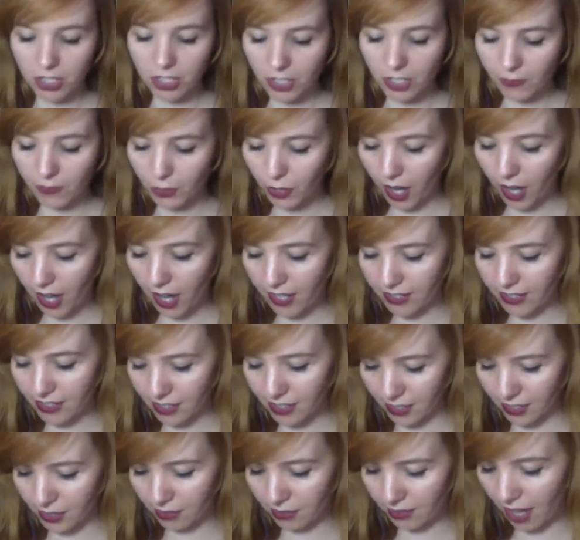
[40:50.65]
If you guys
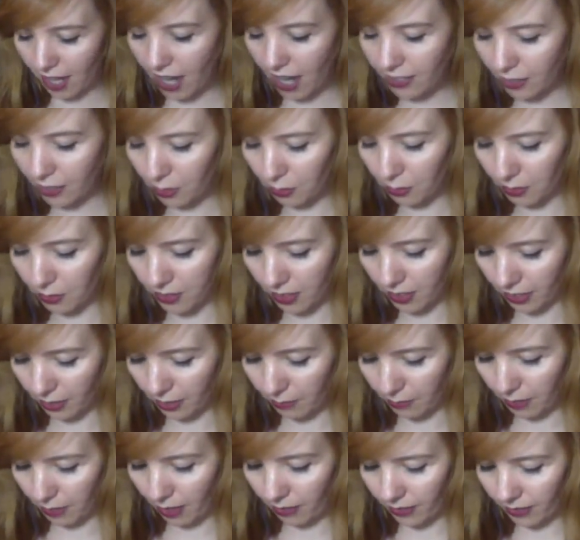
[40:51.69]
do not know what we're talking
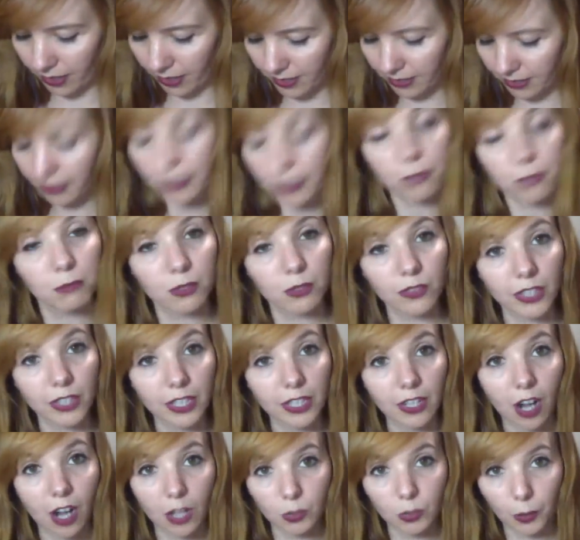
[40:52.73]
about, it's a little movie
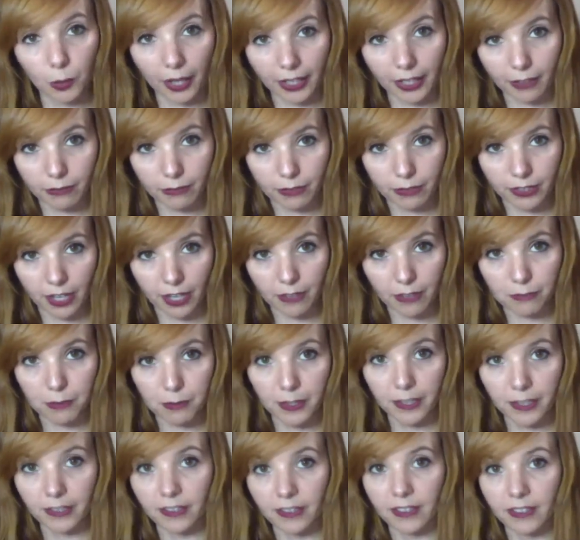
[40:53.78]
called Waiting for
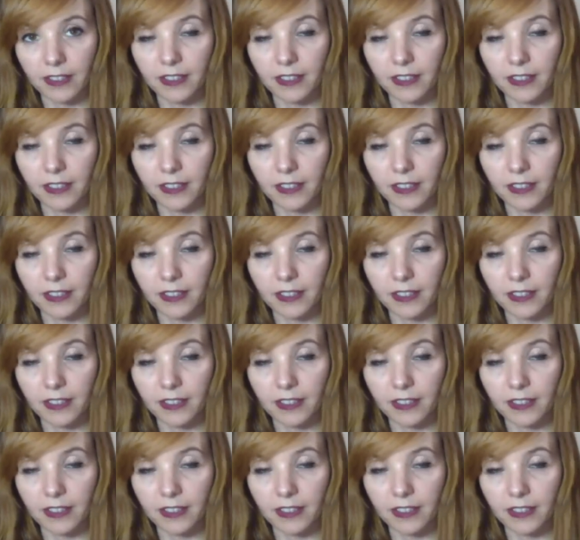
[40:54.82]
Guffman.